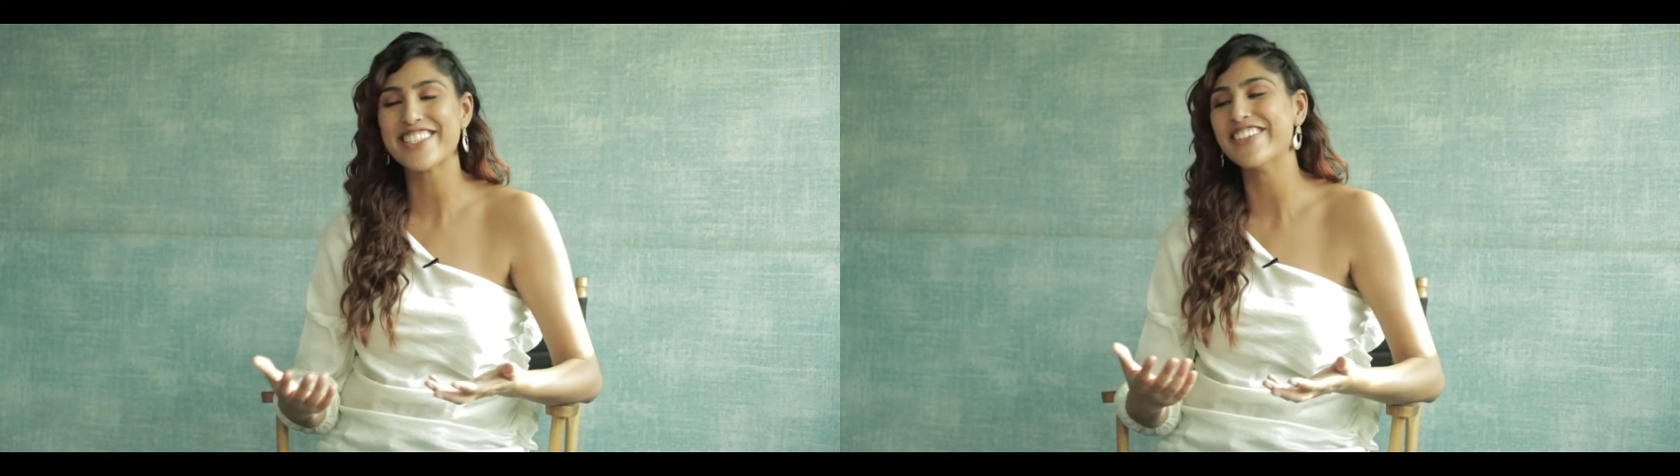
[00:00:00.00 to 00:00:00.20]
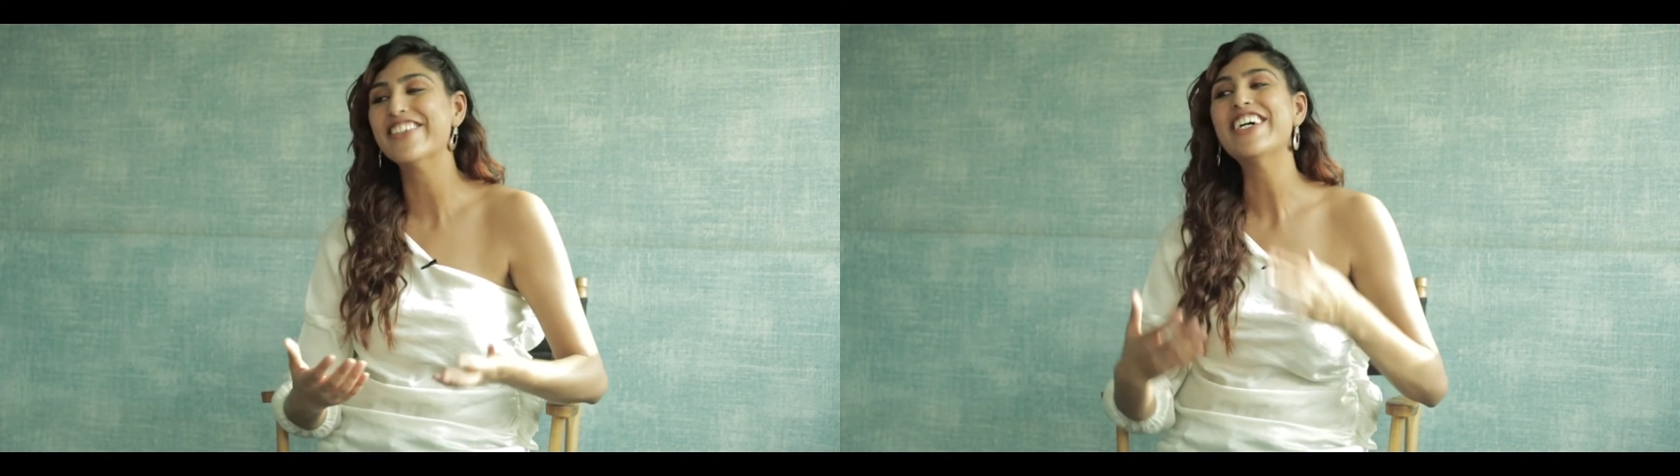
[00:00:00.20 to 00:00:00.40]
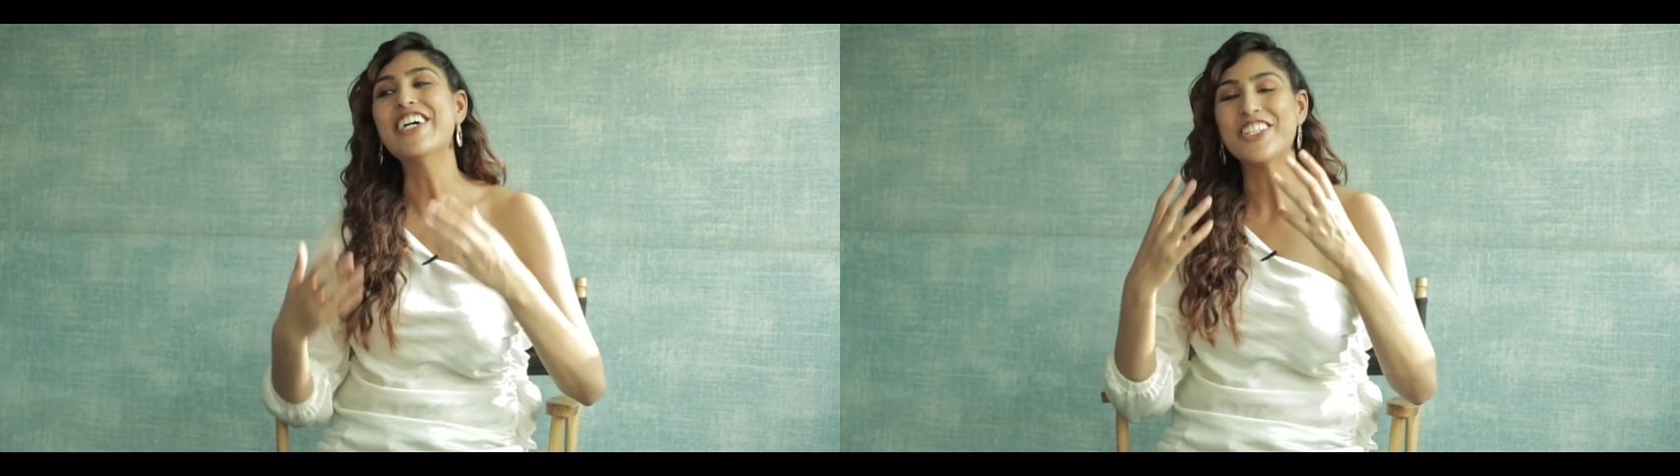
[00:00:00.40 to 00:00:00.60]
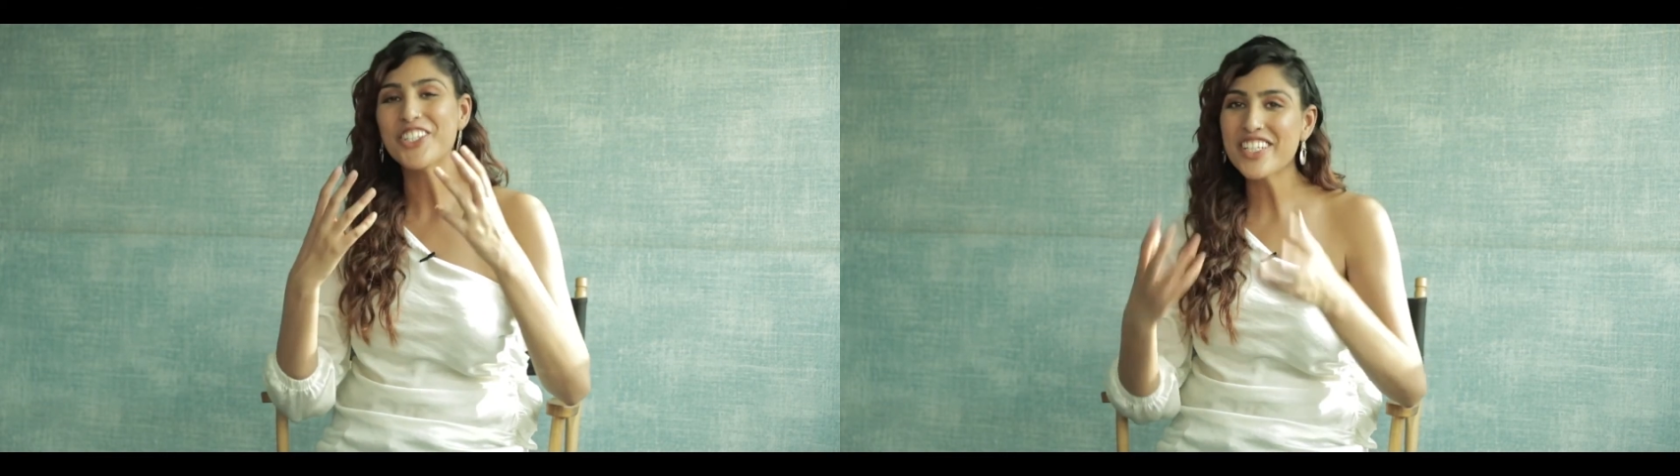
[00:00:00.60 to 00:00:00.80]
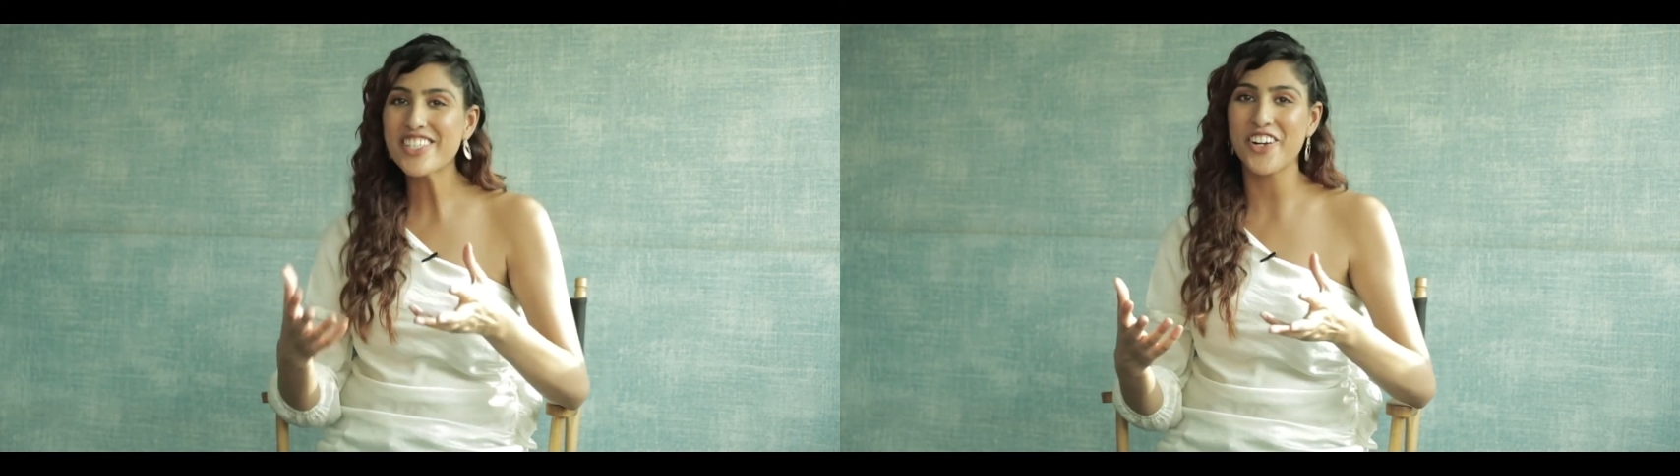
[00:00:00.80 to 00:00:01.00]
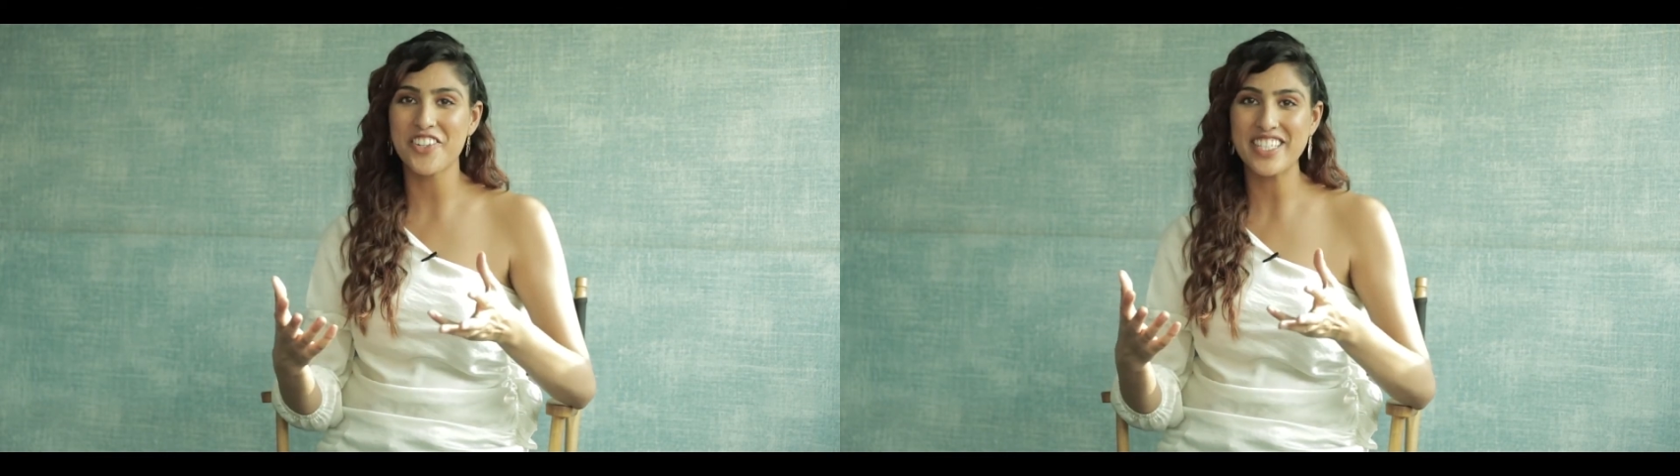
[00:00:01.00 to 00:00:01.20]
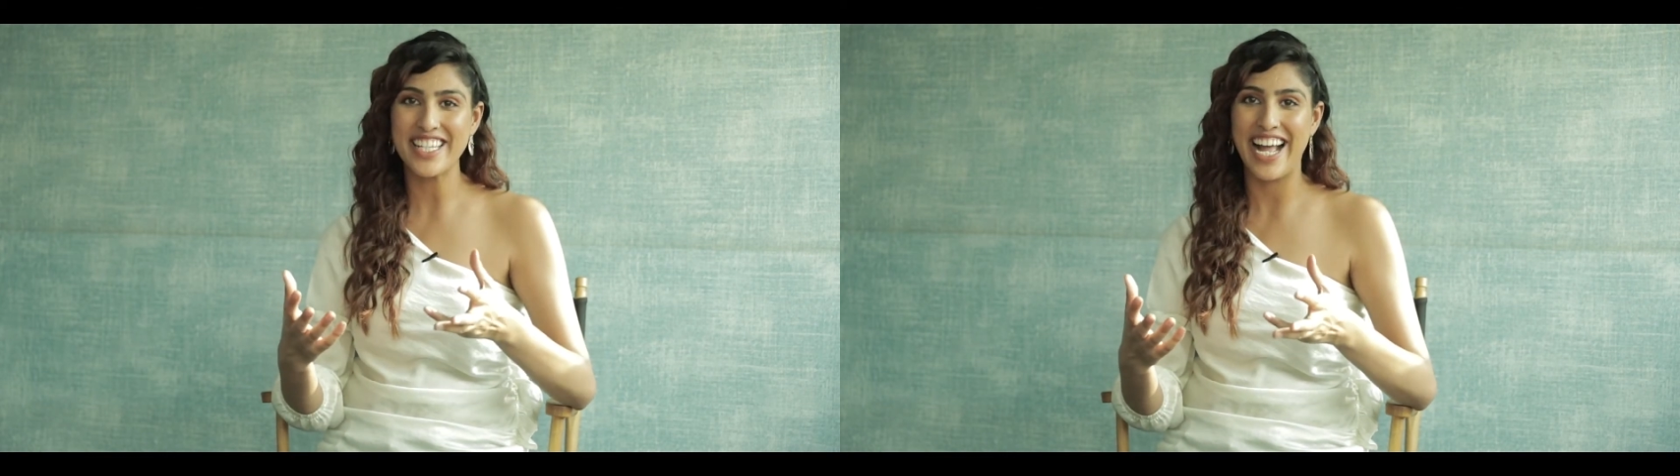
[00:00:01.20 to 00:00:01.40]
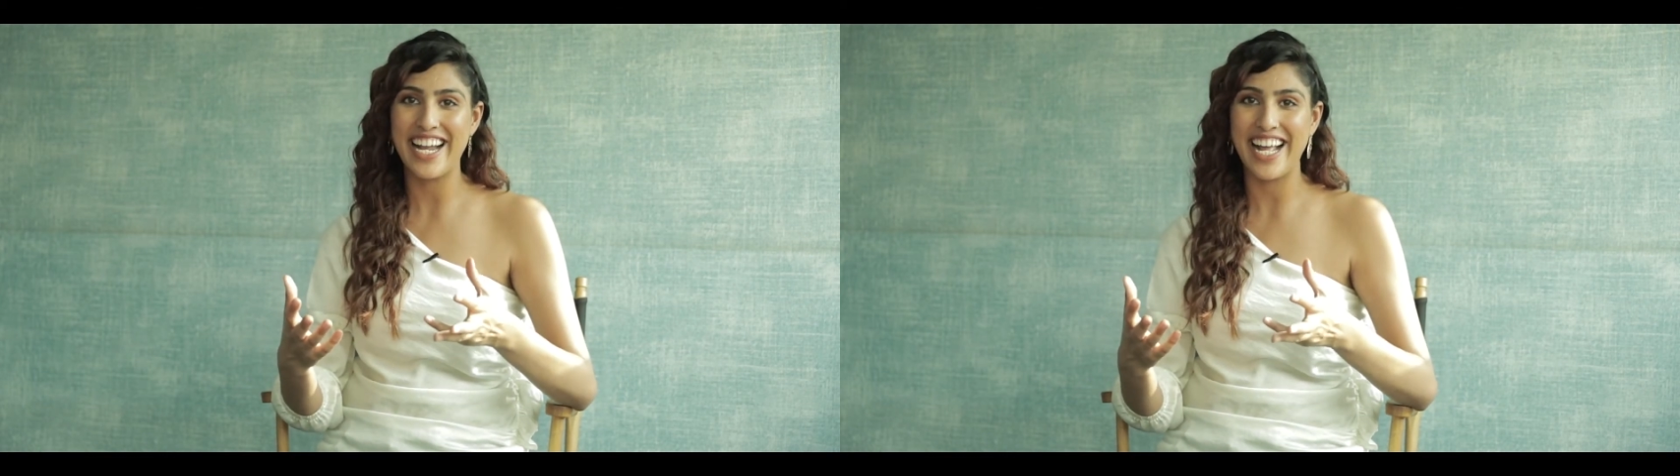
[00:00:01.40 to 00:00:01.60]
So you will sort of see that.